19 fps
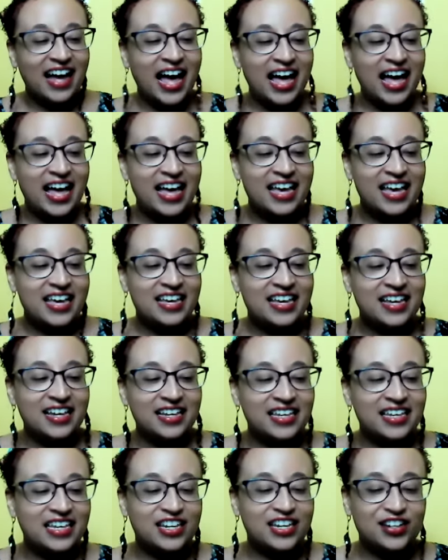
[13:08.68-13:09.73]
I
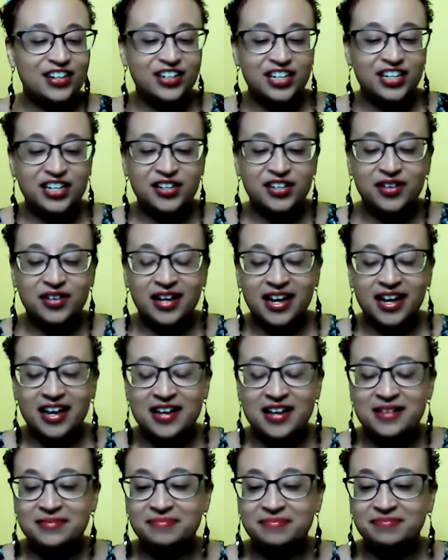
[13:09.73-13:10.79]
hear you.
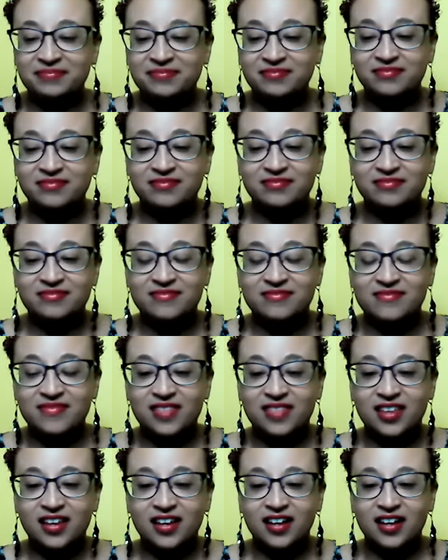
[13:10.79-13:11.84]
Um,
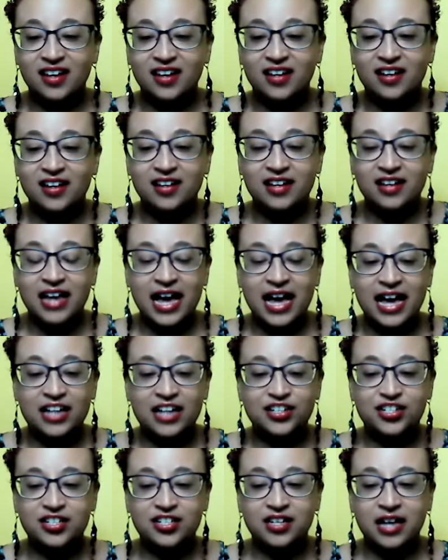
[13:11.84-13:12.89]

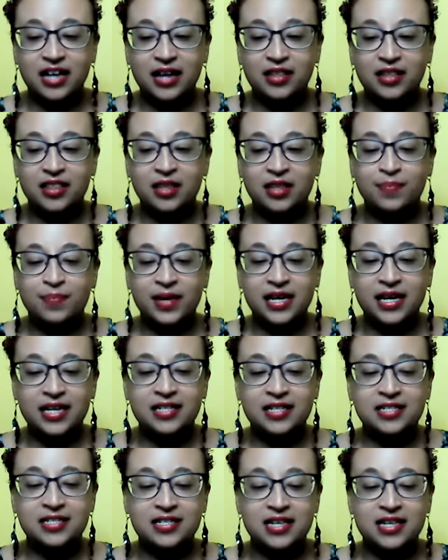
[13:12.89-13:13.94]
gosh, the
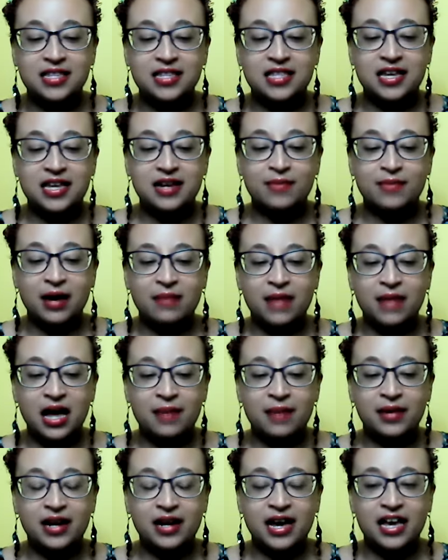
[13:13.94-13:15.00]
biggest thing that my
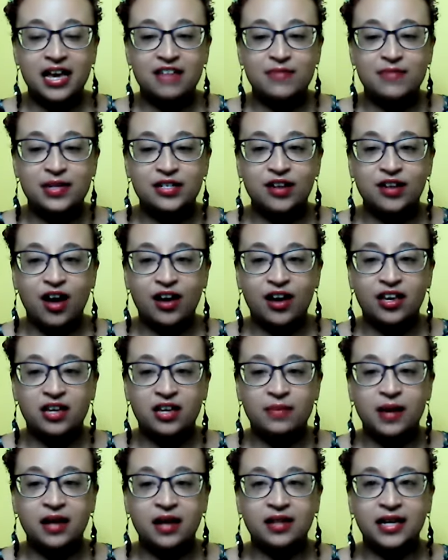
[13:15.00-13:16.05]
mom and I have been talking
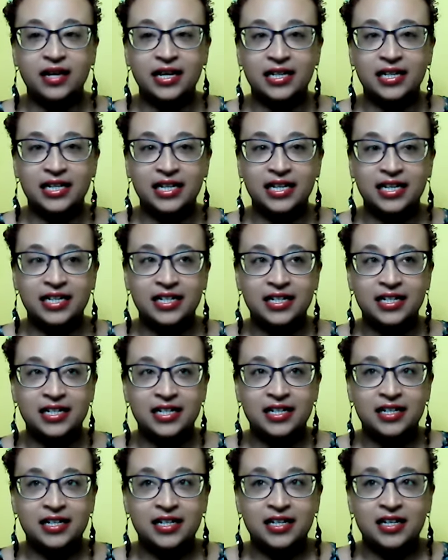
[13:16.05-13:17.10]
about lately
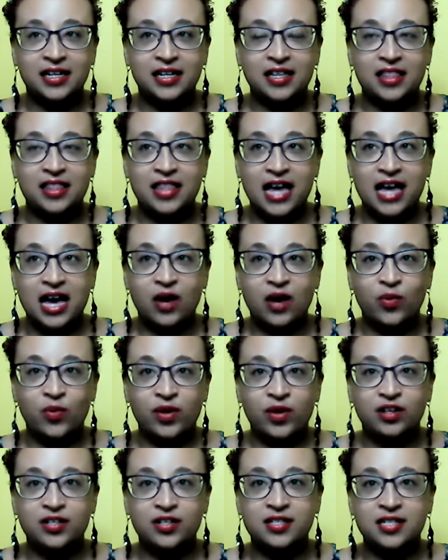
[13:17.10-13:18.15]
that
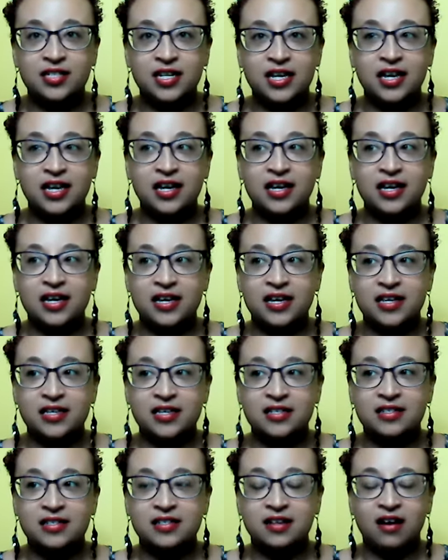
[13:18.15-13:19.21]
we're seeing
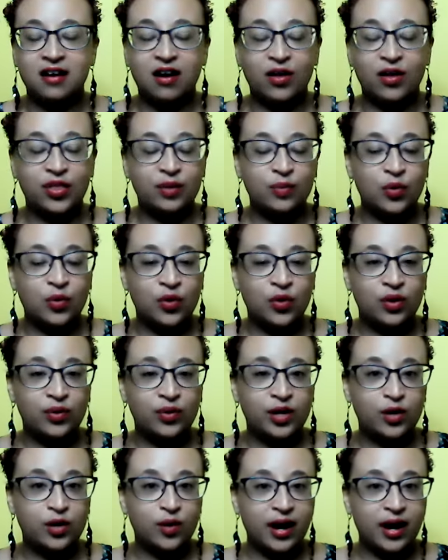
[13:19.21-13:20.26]
is all the more
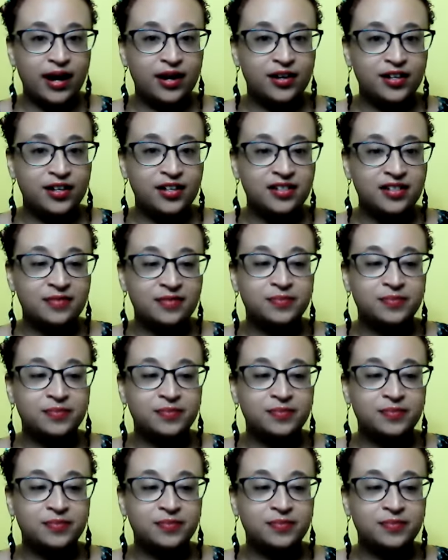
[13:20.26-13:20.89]
required